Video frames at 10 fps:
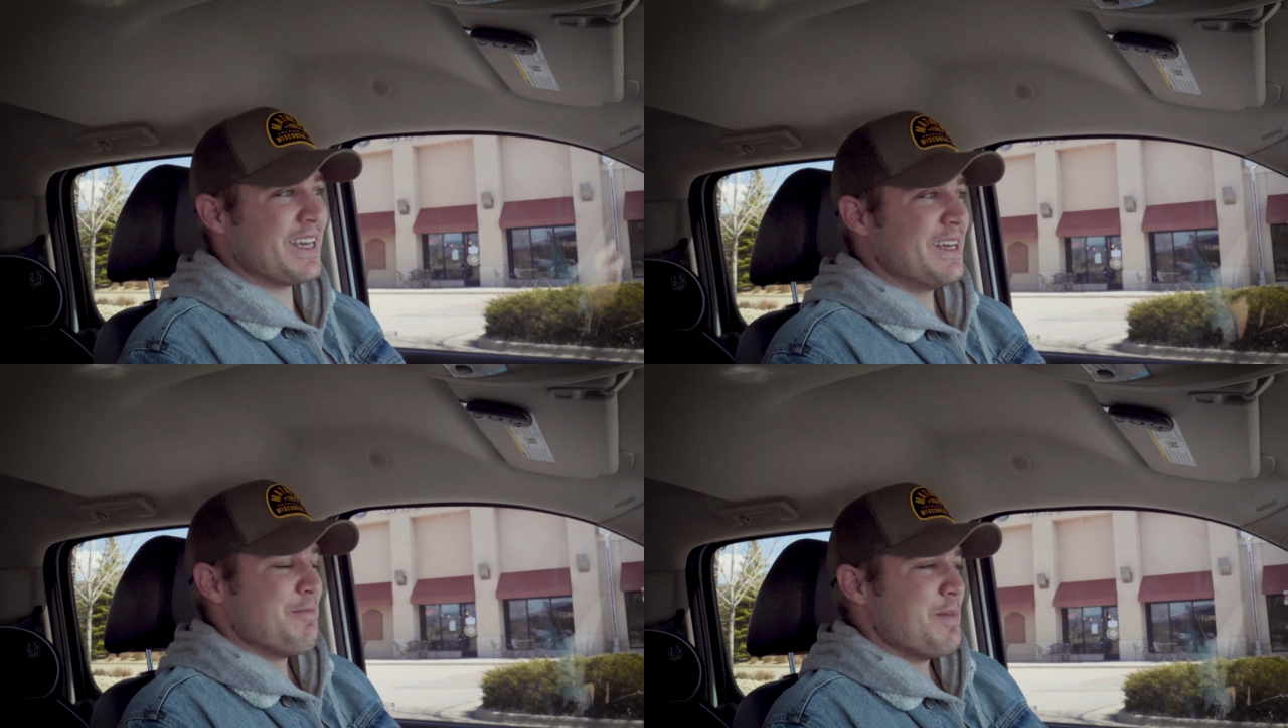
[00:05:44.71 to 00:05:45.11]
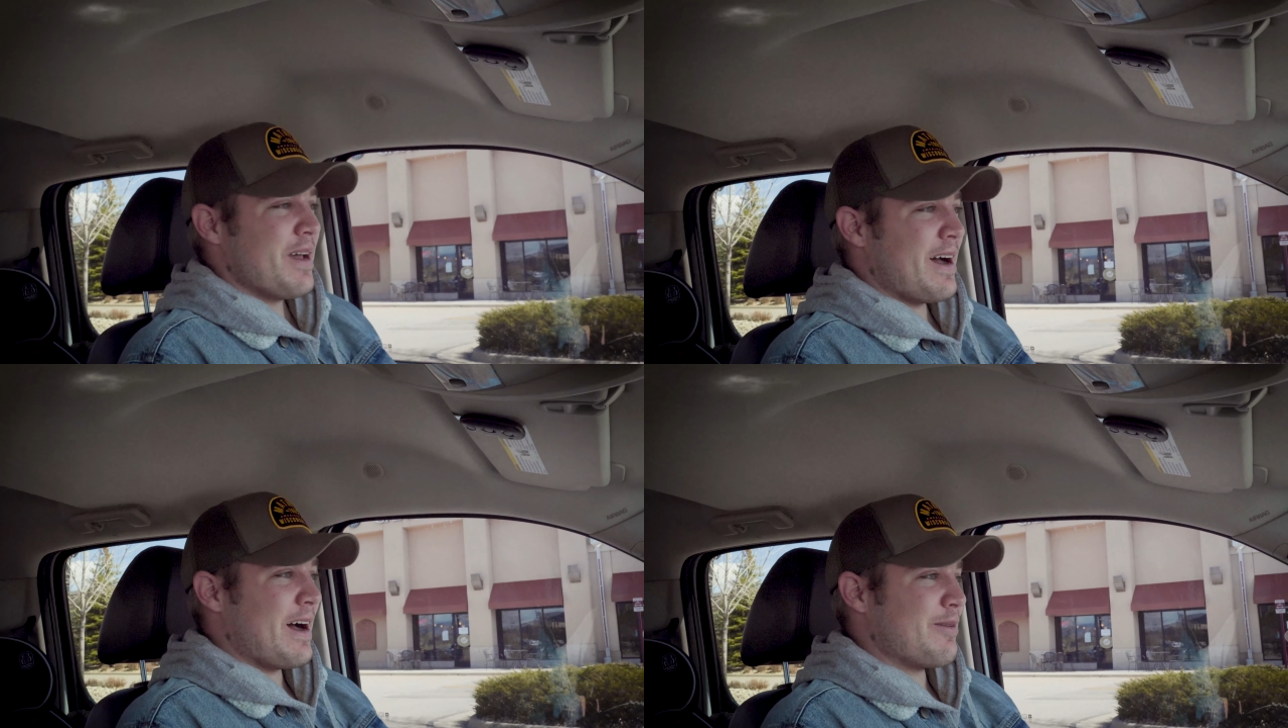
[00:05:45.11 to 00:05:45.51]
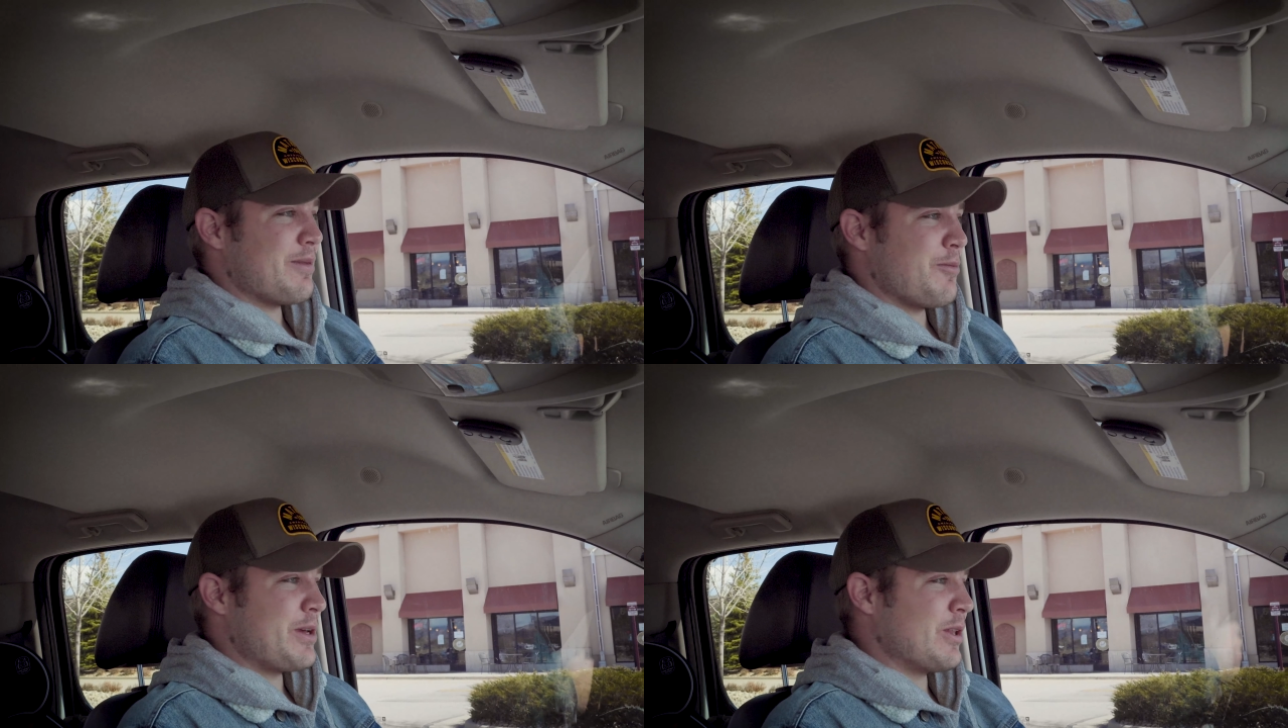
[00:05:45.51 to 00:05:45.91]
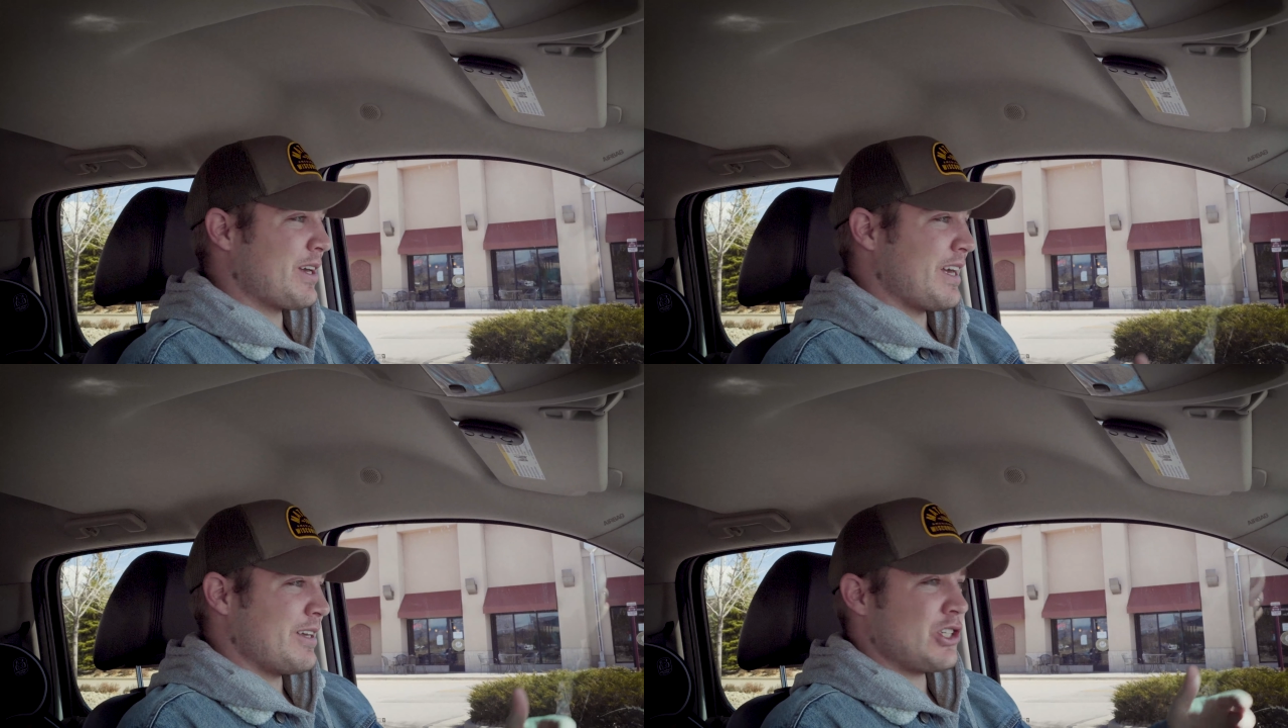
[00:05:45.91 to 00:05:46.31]
Right. Um, and we
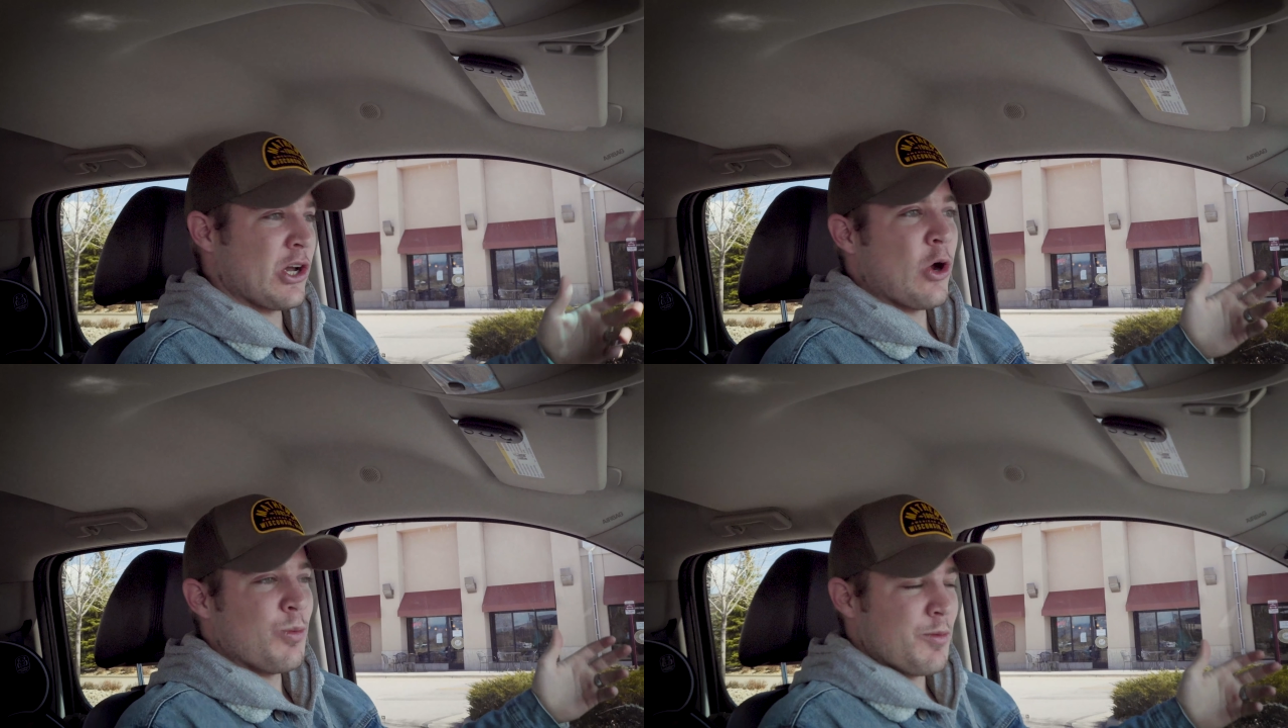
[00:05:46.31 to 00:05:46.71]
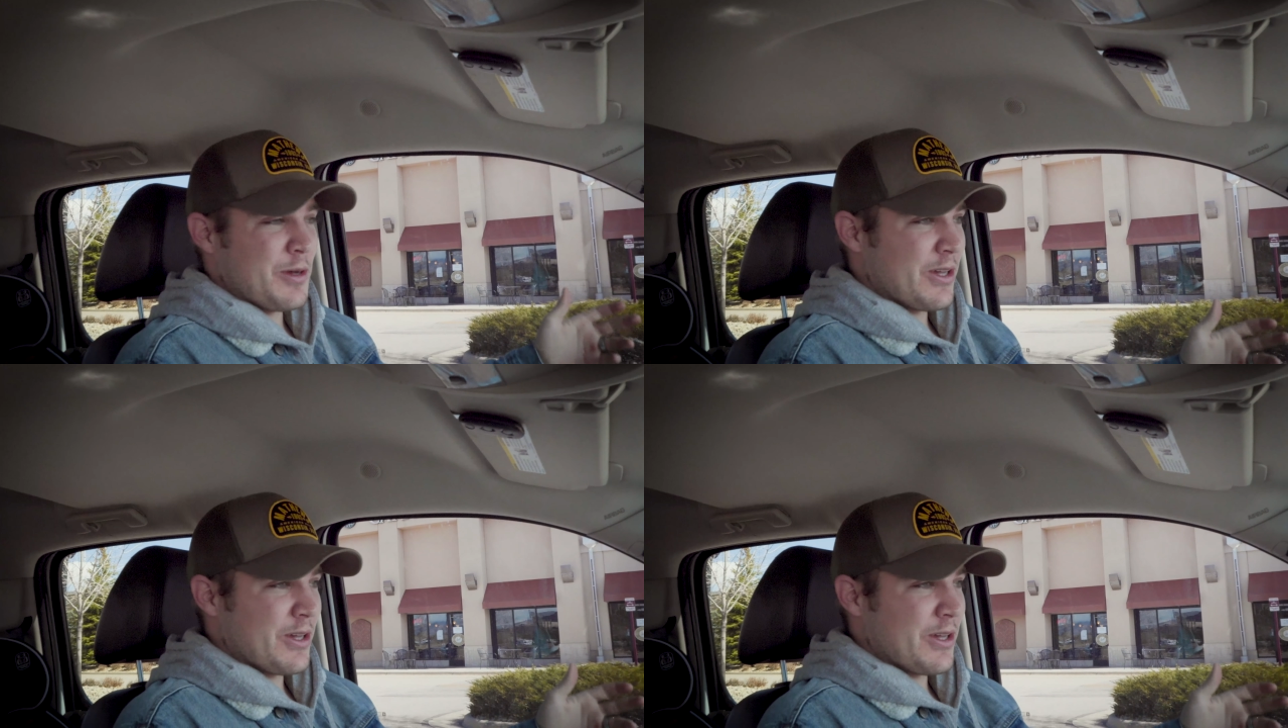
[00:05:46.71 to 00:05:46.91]
look at Job and we